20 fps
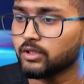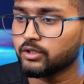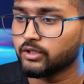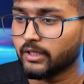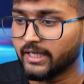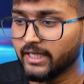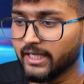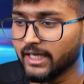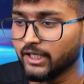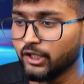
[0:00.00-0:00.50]
So
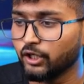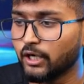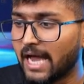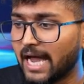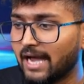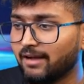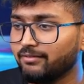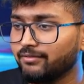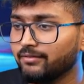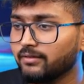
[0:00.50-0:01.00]
here you
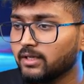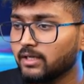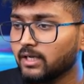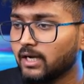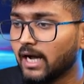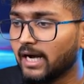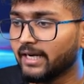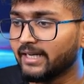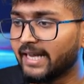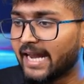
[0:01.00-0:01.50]
have
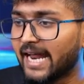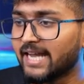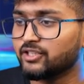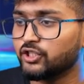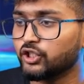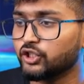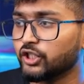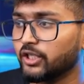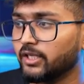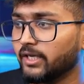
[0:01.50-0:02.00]
a
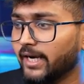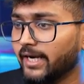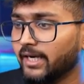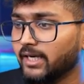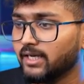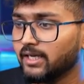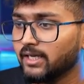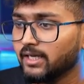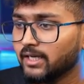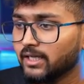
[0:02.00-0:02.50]
transition,
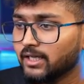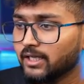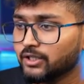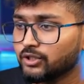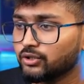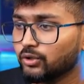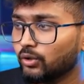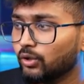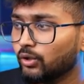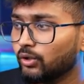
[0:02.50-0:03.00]
right?
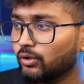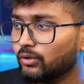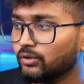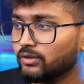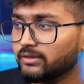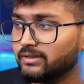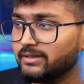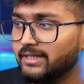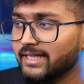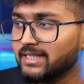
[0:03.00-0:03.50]
So
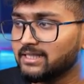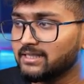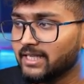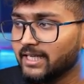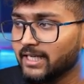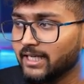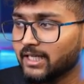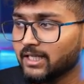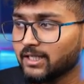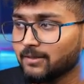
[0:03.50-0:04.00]
this
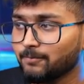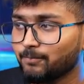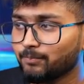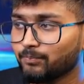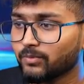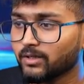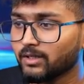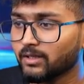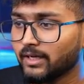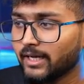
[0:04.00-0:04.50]
here,
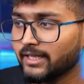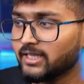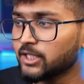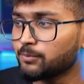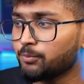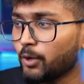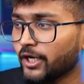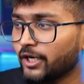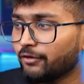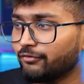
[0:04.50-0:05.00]
at this
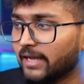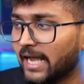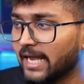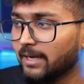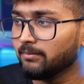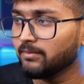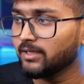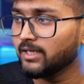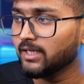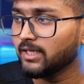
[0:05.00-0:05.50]
point of
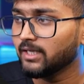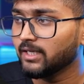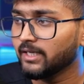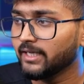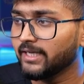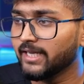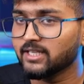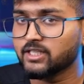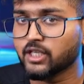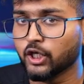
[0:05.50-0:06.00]
time,
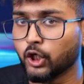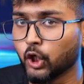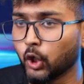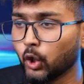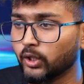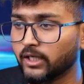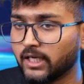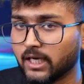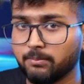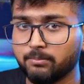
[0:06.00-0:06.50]
here's a
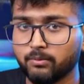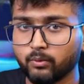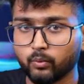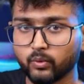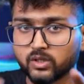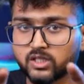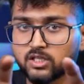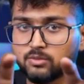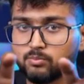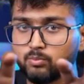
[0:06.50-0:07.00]
drone clip
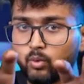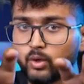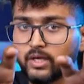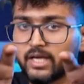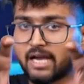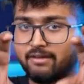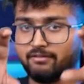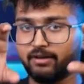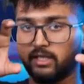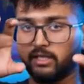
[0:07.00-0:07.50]
which is
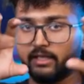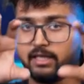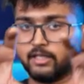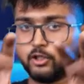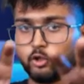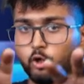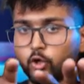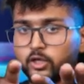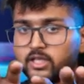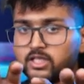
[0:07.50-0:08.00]
moving away. The
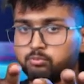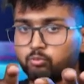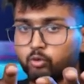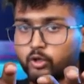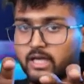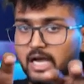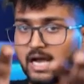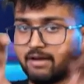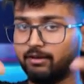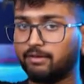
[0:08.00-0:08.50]
drone is
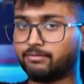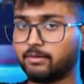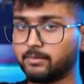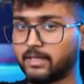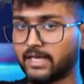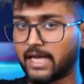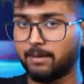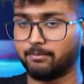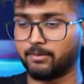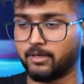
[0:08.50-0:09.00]
moving away from
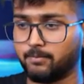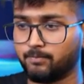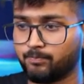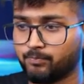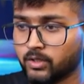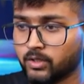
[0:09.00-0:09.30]
the camera.